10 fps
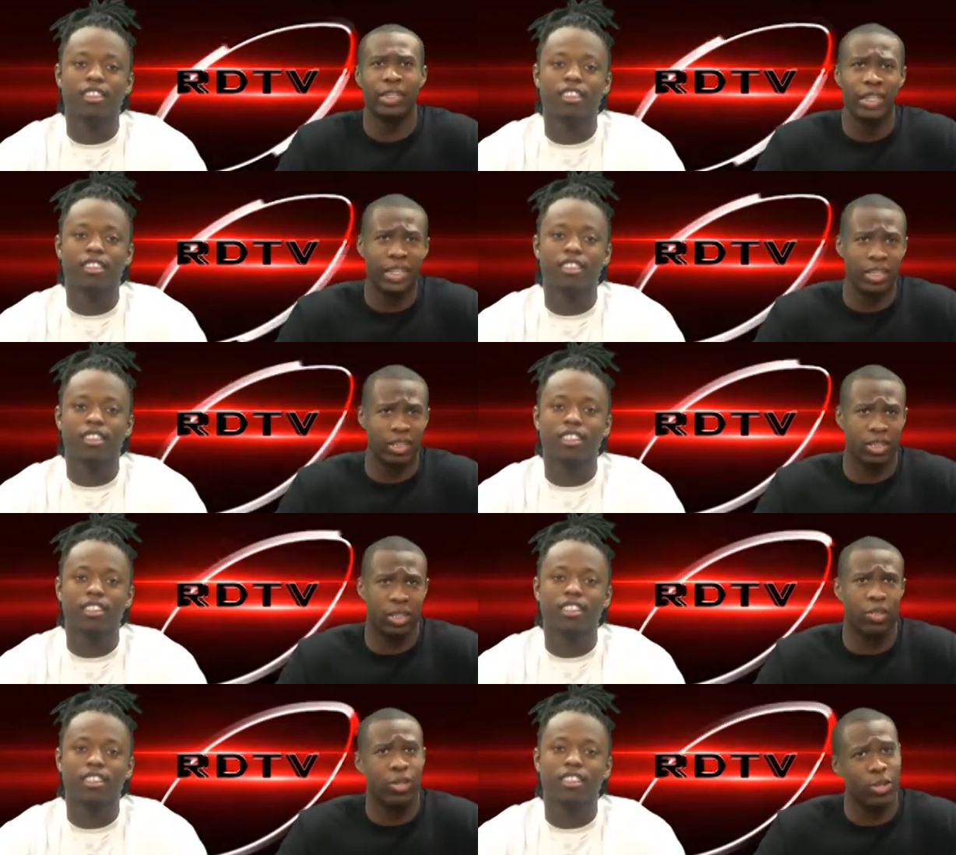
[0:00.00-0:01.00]
Speaker 1: This
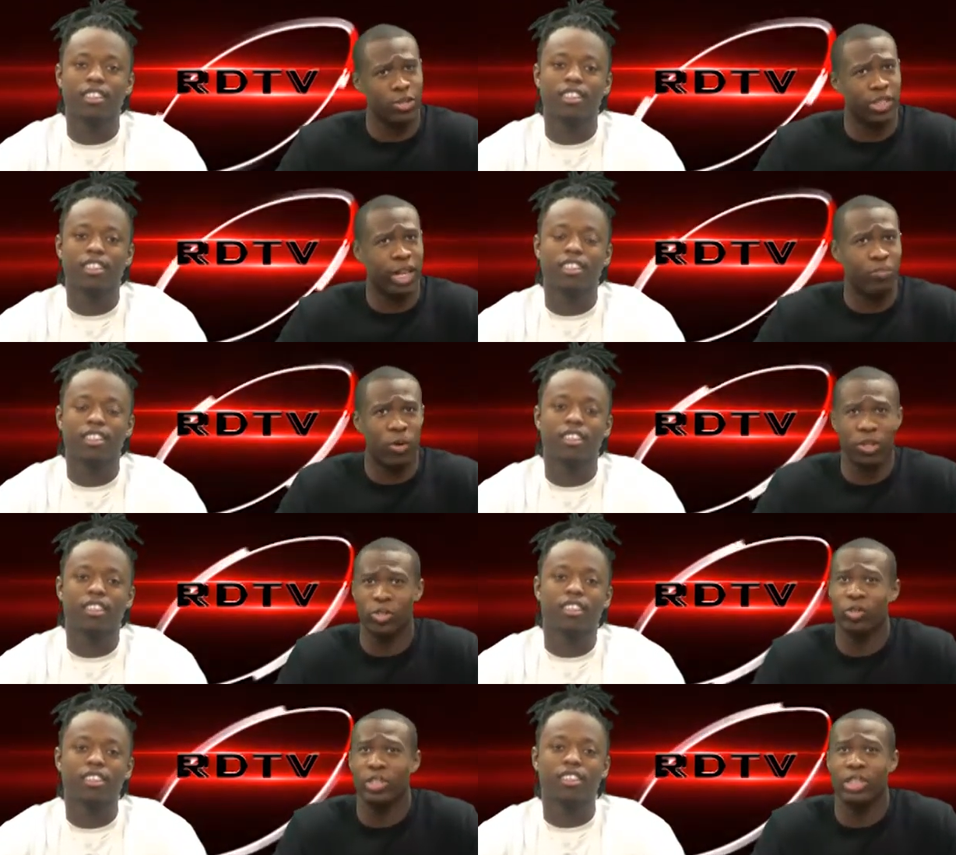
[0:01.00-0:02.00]
Thursday, March
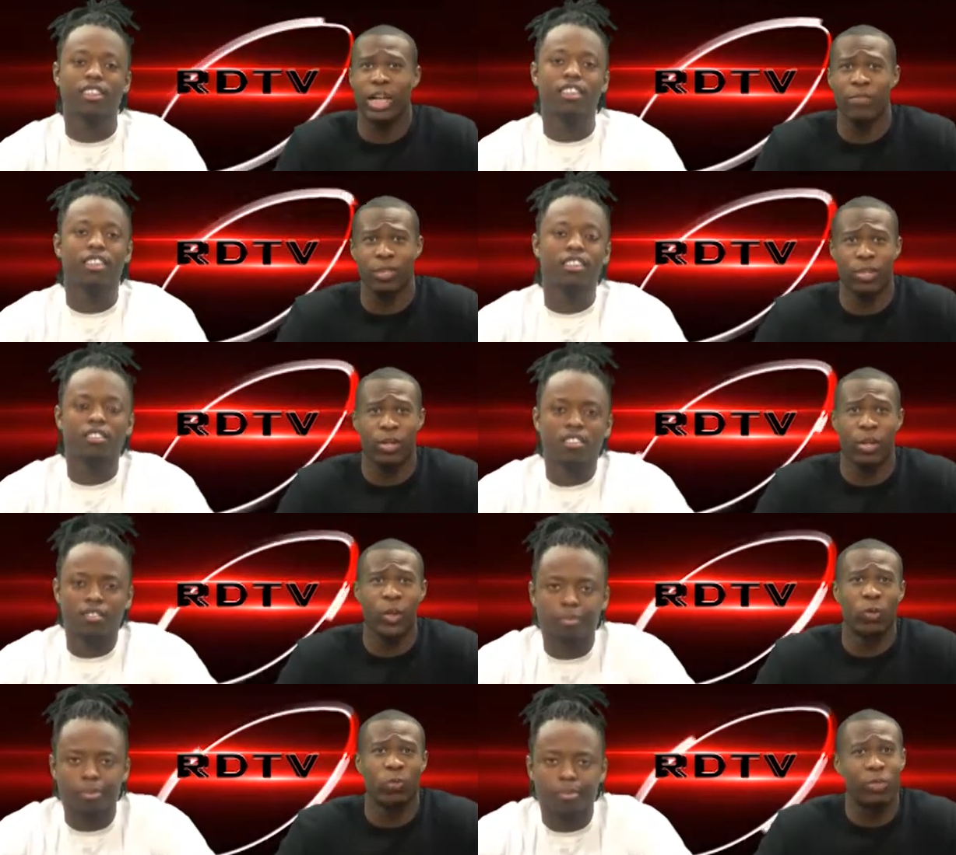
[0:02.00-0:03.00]

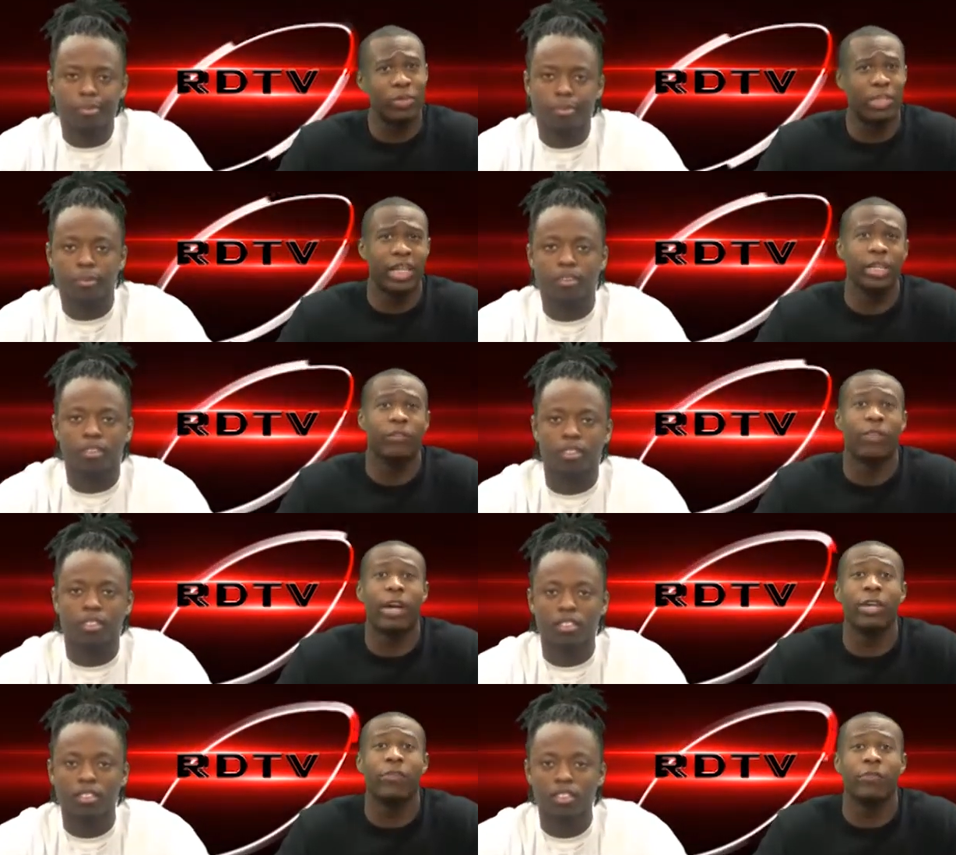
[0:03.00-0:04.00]
27th, we will take
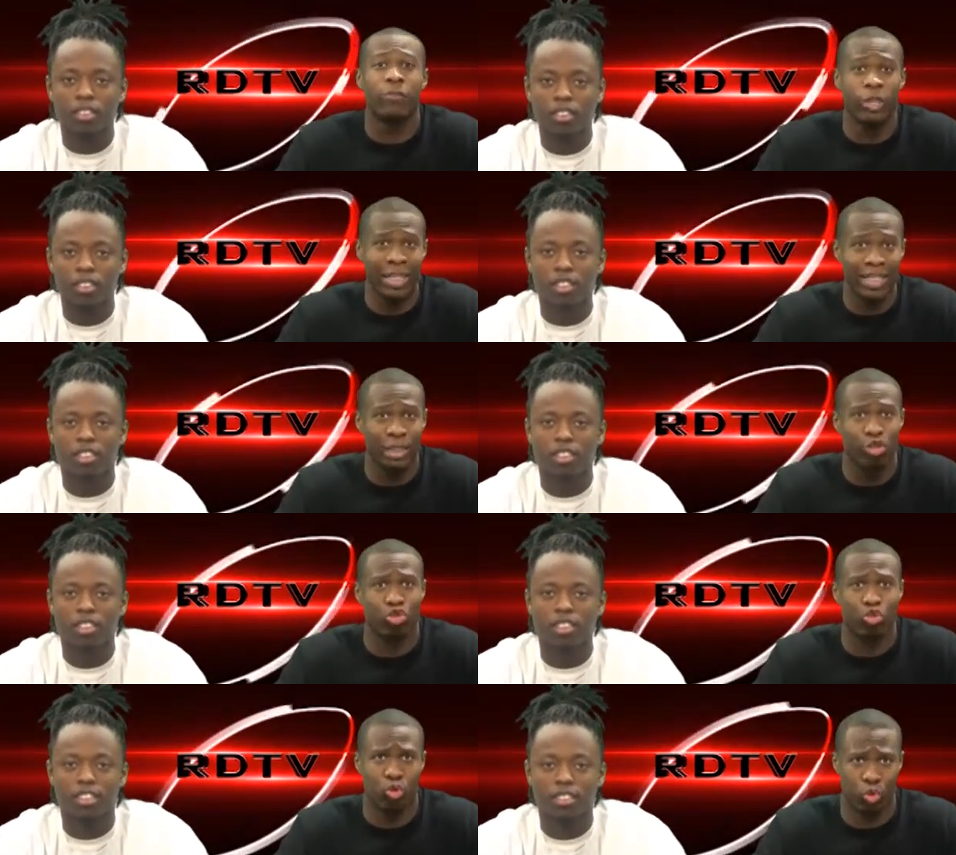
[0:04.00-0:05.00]
a
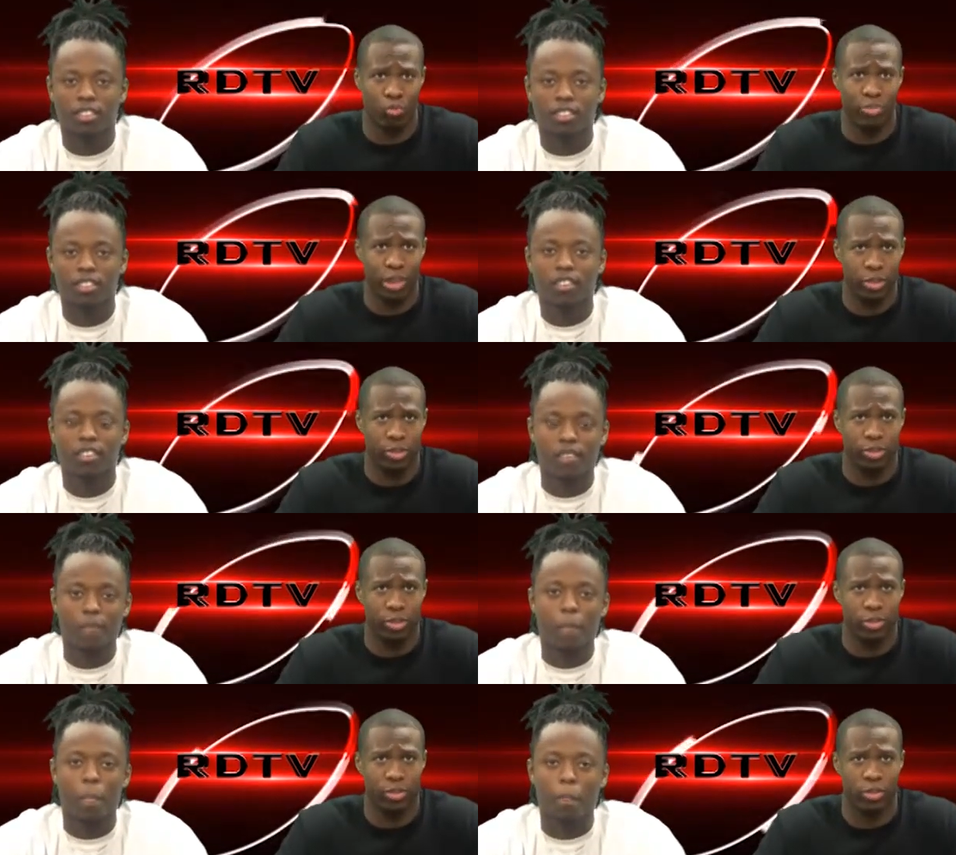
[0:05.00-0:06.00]
friends group pictures.